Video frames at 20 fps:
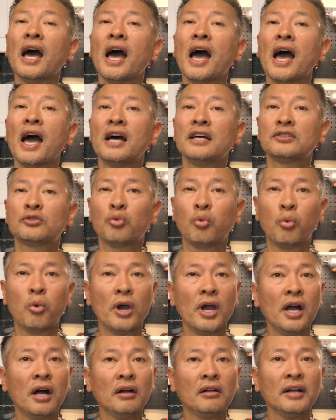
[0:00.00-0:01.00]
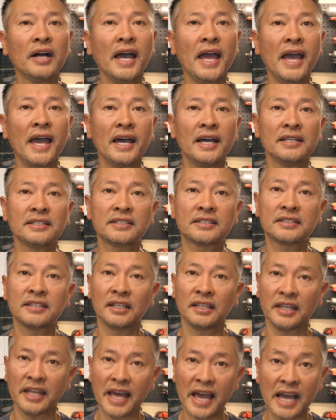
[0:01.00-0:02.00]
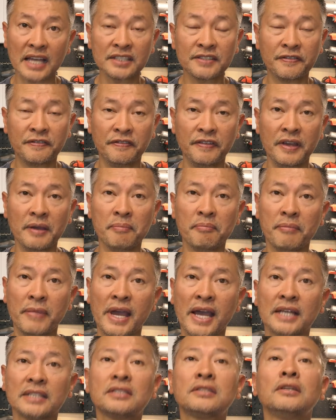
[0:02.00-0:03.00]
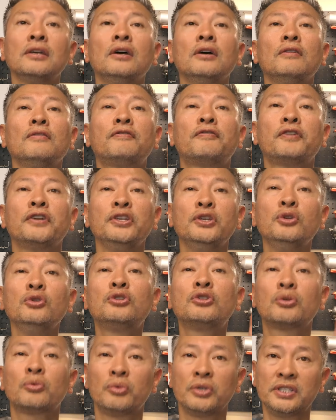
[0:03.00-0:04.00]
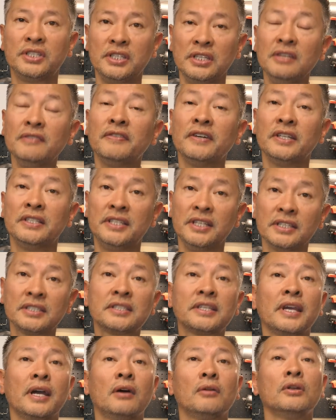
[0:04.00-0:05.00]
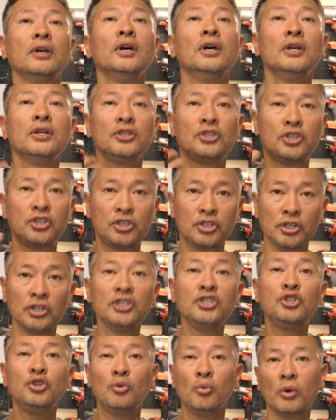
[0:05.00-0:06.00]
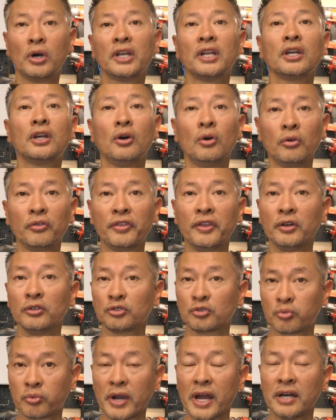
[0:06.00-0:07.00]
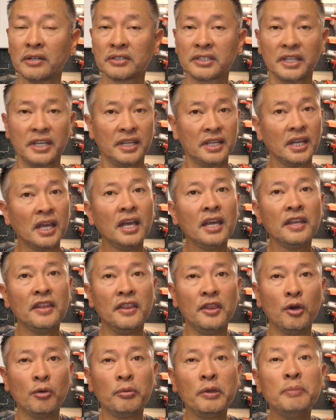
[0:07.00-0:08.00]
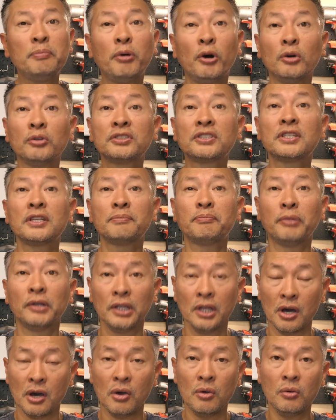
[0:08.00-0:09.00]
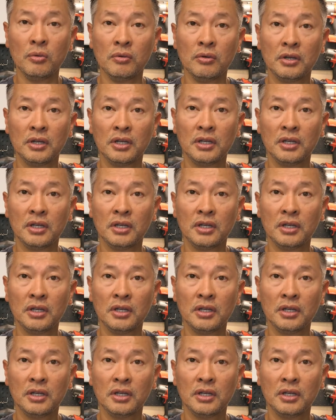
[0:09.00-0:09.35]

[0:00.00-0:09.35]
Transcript: as well as the Lasfit mats for you to receive a discount should you want to go those routes. And they'll be posted below.